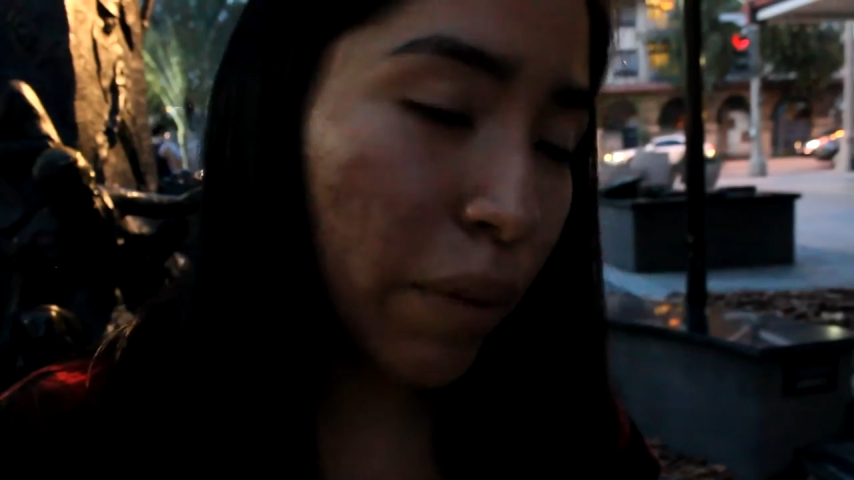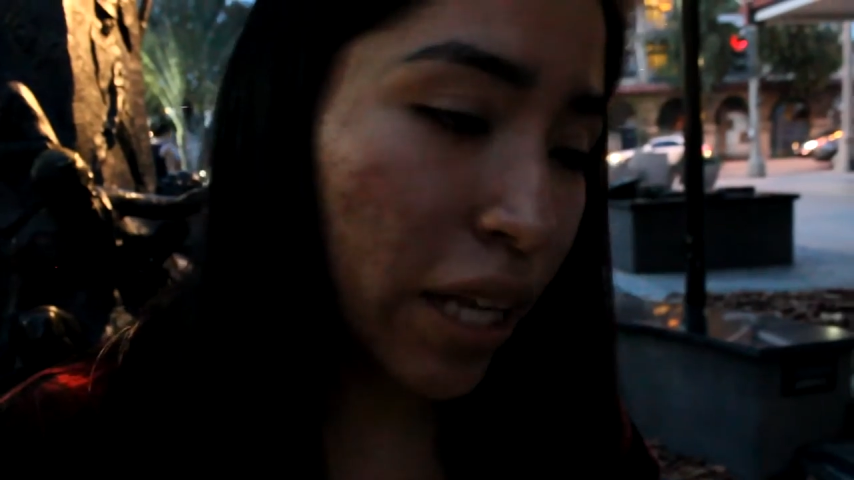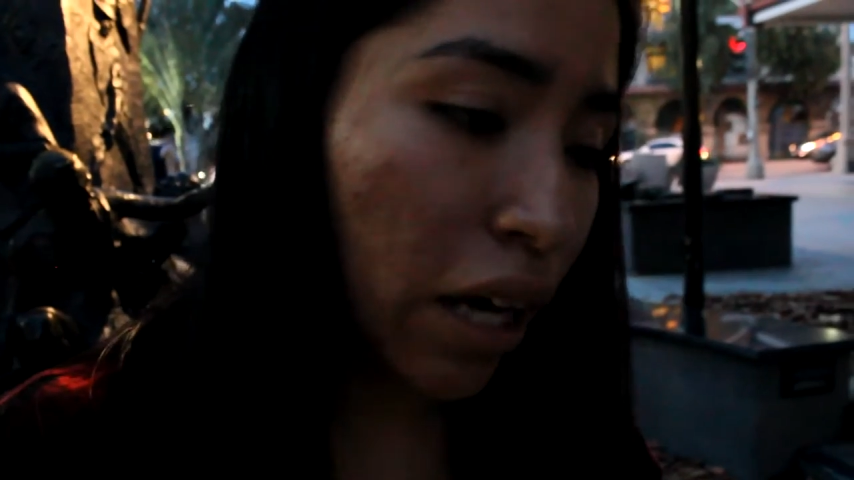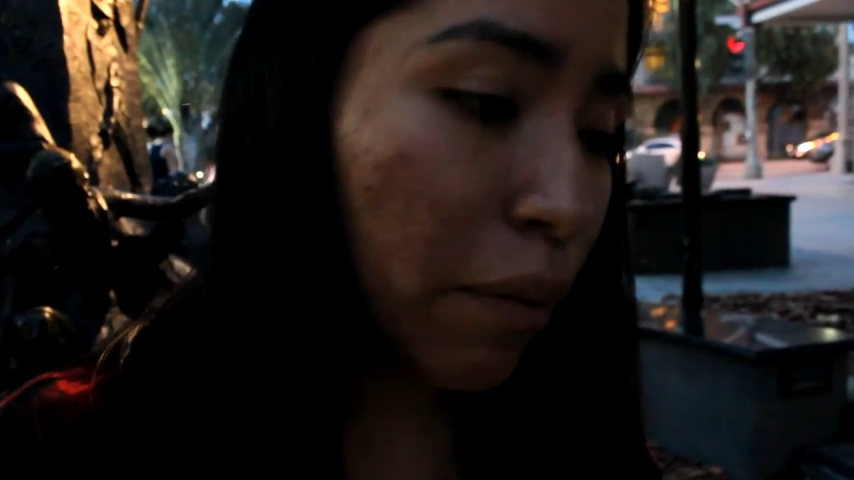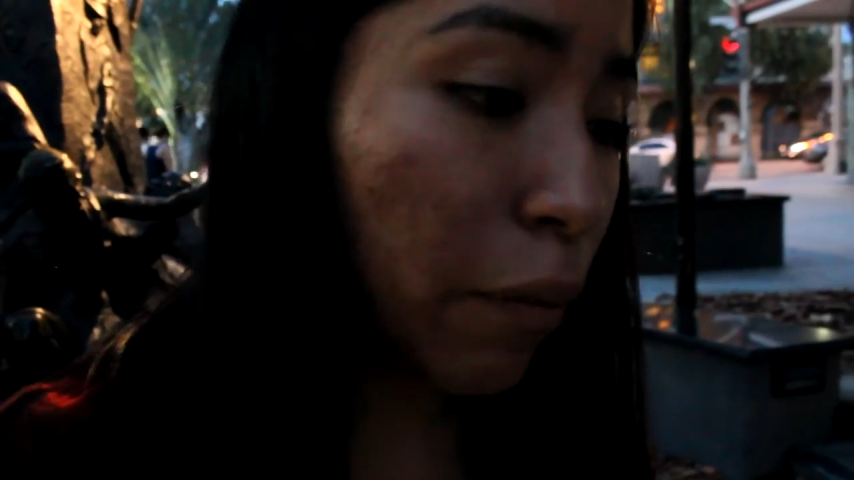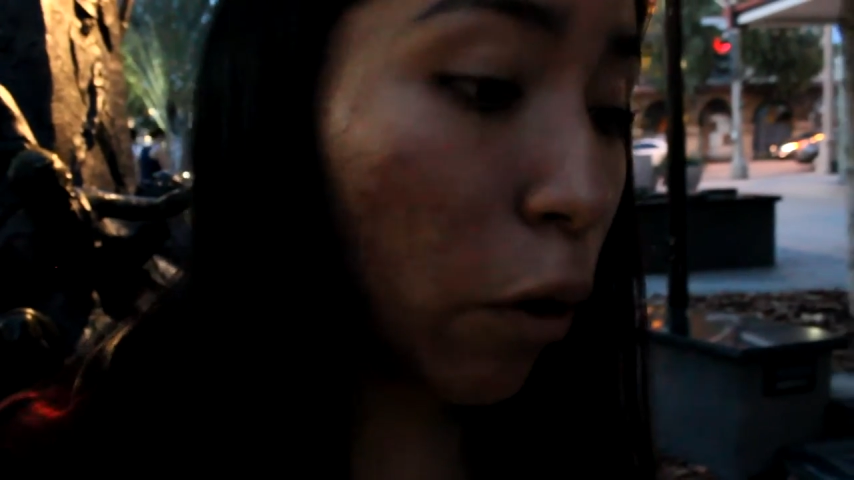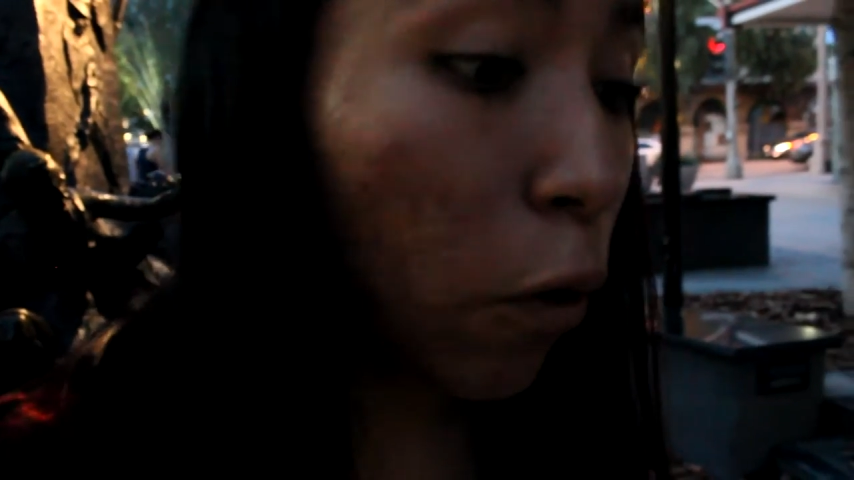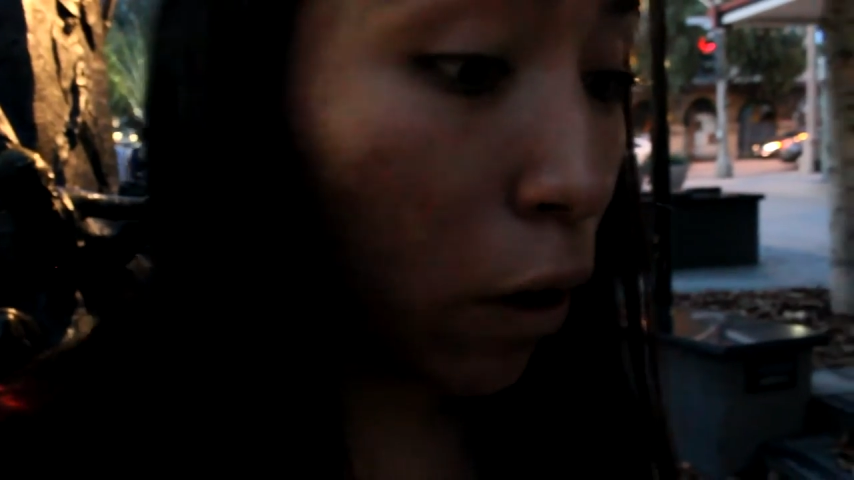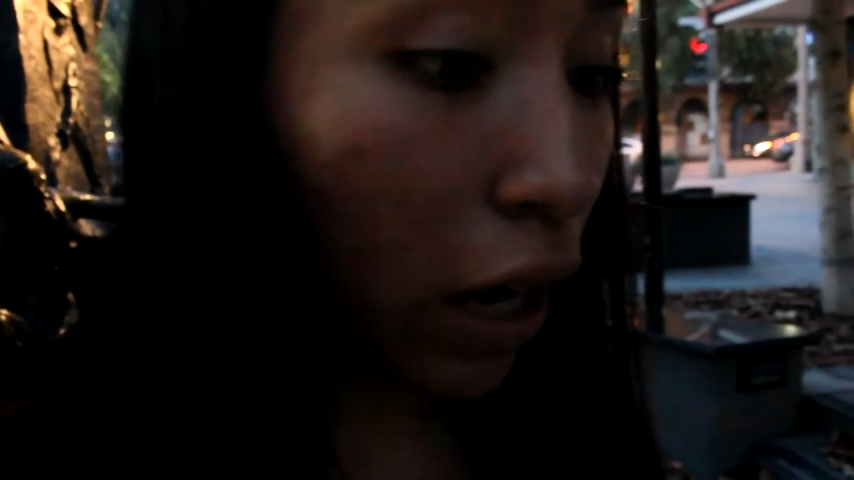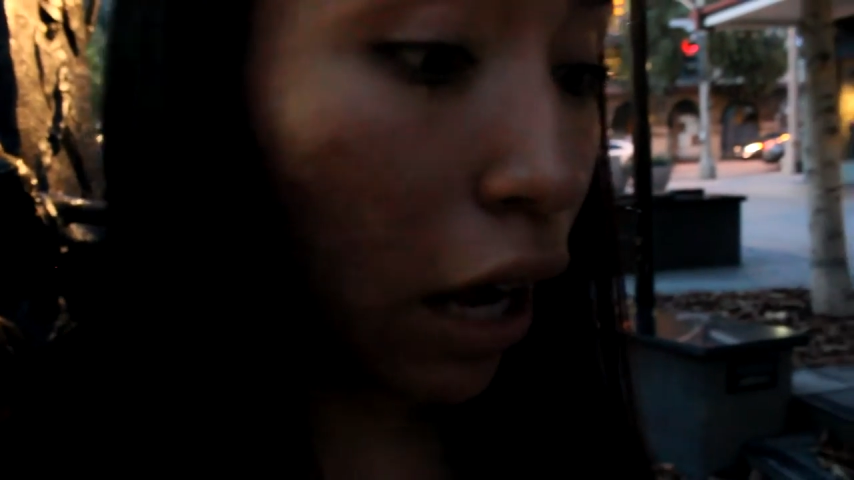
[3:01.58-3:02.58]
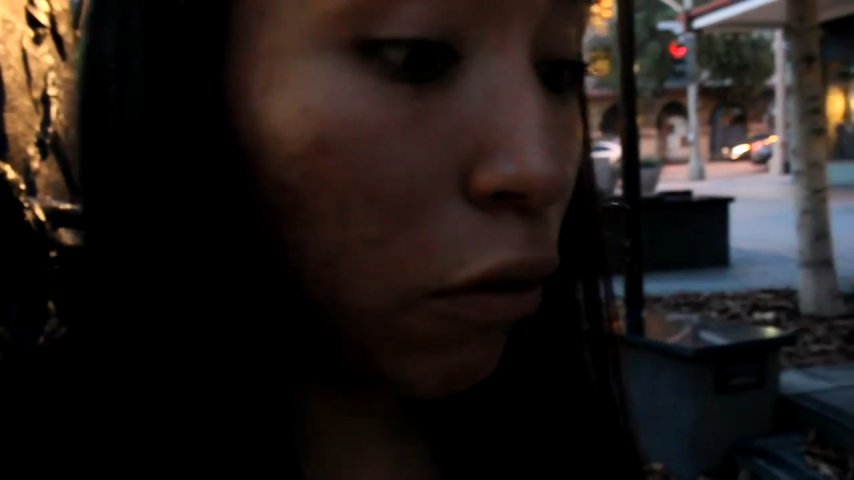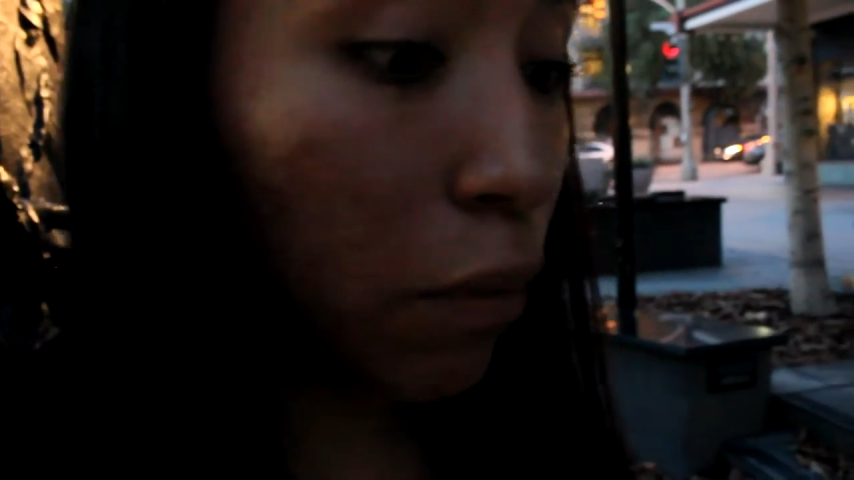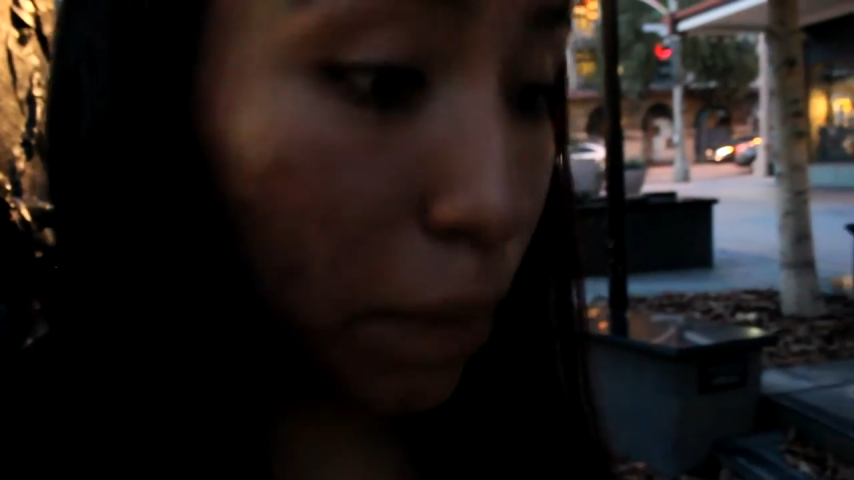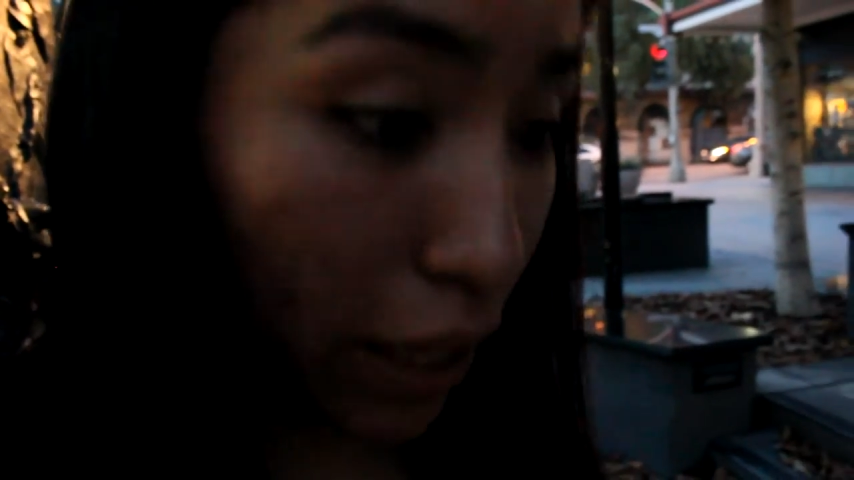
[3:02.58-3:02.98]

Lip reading: me now, or I will